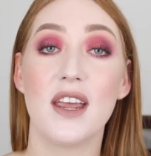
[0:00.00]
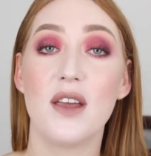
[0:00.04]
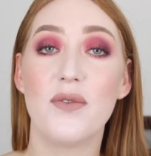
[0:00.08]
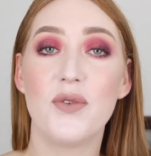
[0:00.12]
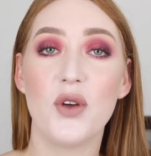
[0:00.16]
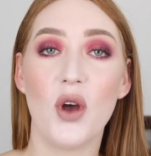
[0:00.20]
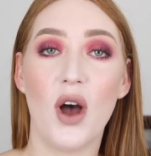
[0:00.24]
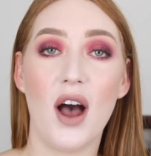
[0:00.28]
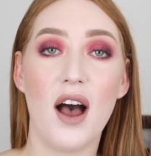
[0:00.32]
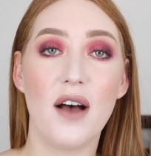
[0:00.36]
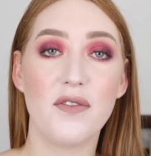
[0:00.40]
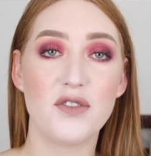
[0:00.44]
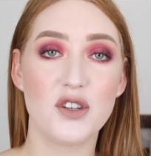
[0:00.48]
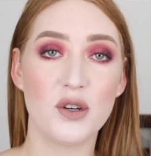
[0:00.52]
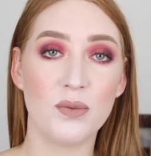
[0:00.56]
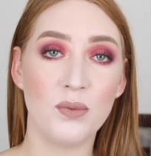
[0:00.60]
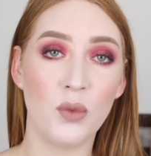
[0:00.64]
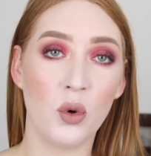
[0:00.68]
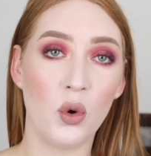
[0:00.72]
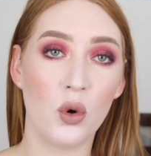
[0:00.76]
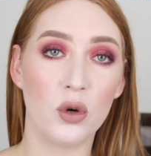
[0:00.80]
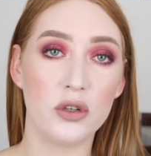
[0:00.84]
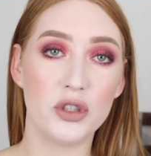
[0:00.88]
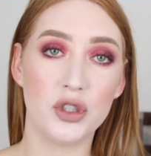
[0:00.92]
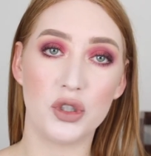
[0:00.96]
If you're after
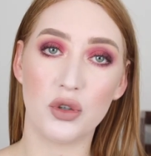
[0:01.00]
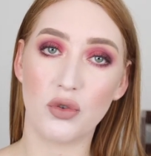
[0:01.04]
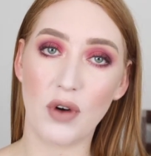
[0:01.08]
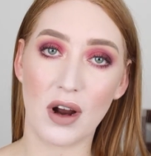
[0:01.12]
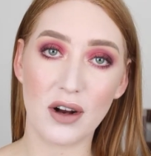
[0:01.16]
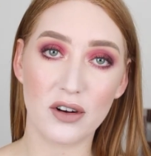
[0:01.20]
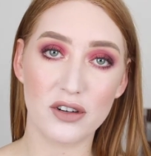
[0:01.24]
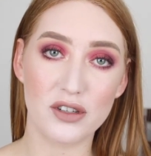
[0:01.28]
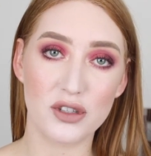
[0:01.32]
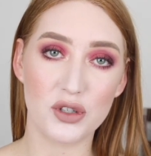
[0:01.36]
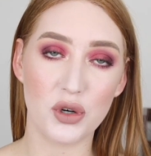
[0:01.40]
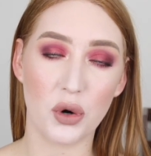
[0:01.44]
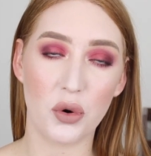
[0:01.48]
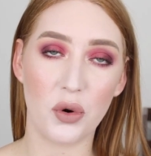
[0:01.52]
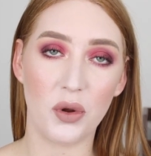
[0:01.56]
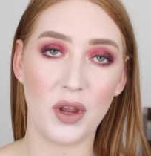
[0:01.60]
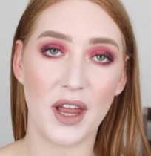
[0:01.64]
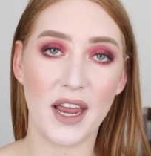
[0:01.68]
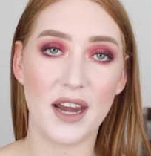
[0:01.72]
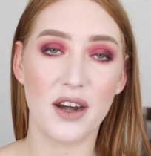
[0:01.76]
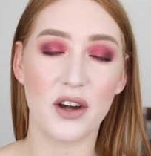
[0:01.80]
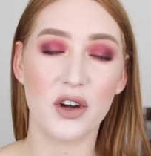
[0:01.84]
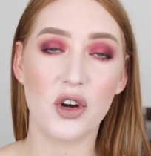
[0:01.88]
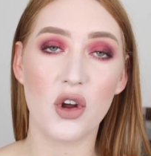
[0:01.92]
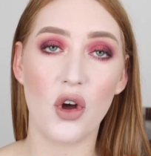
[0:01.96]
more drugstore
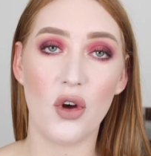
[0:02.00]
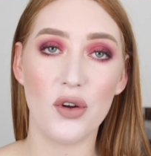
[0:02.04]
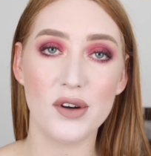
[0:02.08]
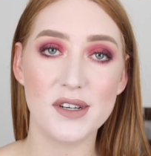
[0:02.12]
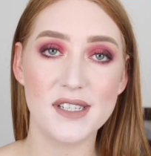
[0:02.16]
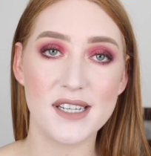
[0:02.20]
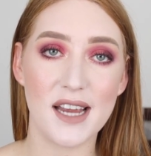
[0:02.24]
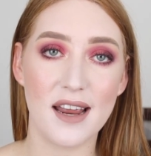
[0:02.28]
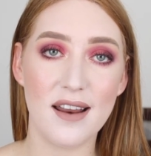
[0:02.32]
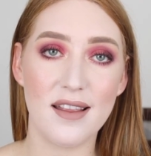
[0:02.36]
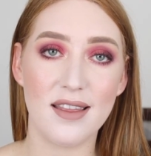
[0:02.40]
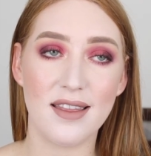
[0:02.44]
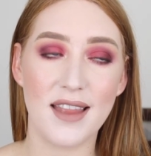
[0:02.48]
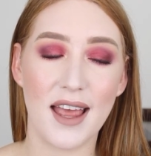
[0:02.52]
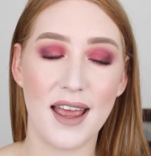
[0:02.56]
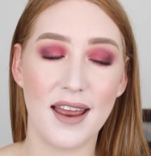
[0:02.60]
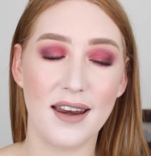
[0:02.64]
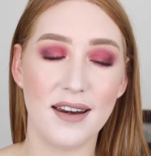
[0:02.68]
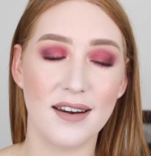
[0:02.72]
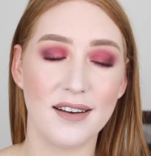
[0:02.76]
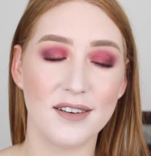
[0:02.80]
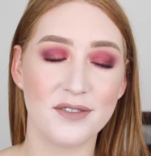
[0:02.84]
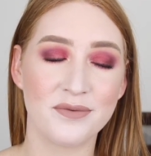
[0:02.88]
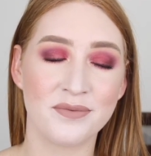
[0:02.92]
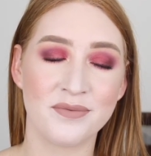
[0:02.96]
related content,
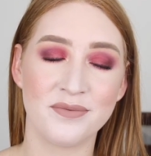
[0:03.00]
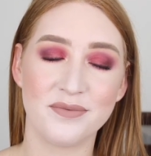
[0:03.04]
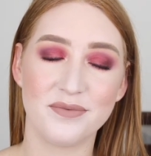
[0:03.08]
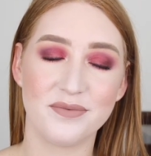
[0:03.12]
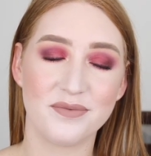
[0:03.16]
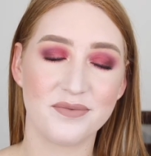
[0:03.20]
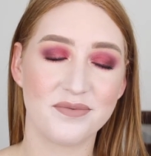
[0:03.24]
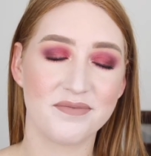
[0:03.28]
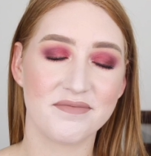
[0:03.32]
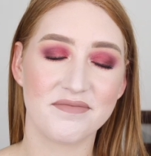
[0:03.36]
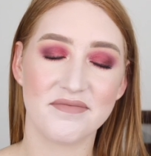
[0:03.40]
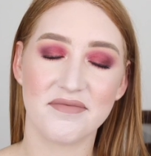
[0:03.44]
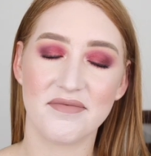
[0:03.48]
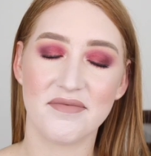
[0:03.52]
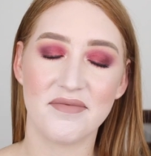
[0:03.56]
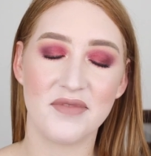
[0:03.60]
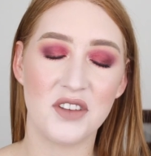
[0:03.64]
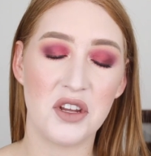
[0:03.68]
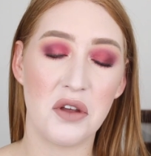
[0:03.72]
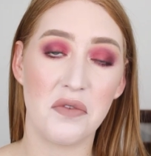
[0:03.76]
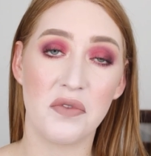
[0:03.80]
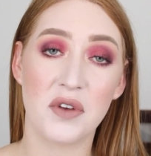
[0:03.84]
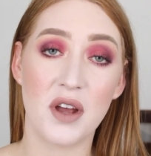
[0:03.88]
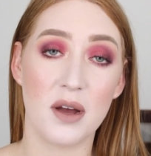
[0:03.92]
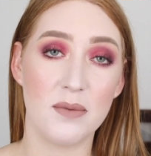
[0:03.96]
then
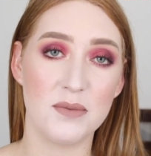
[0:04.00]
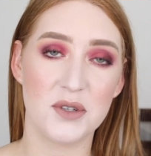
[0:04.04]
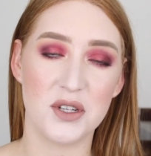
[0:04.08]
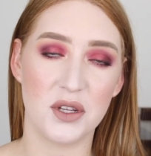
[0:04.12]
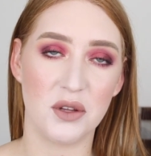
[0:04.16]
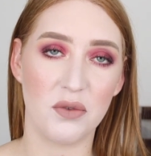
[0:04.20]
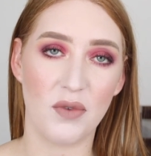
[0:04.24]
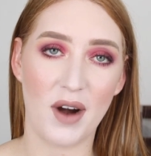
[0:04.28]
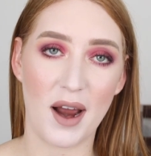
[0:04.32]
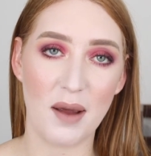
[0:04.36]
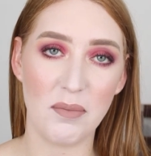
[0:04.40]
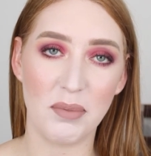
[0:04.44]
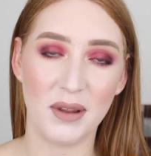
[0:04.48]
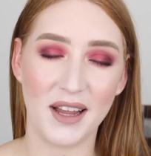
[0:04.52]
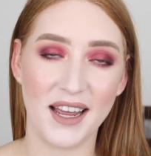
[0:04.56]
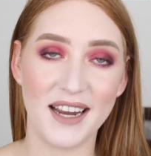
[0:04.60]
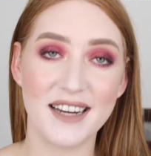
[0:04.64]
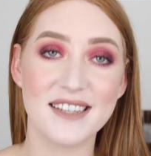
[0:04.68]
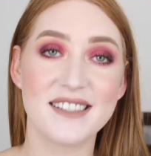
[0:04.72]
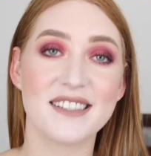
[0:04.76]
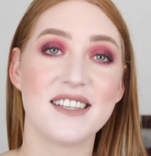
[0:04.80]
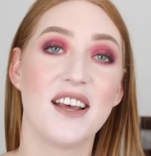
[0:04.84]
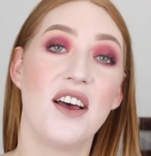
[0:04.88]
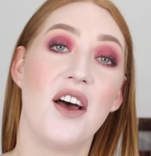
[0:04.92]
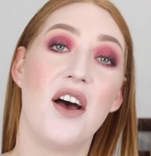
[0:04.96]
you've come to the right
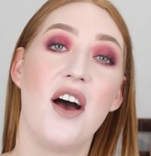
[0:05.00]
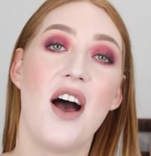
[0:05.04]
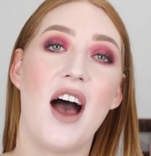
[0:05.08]
place.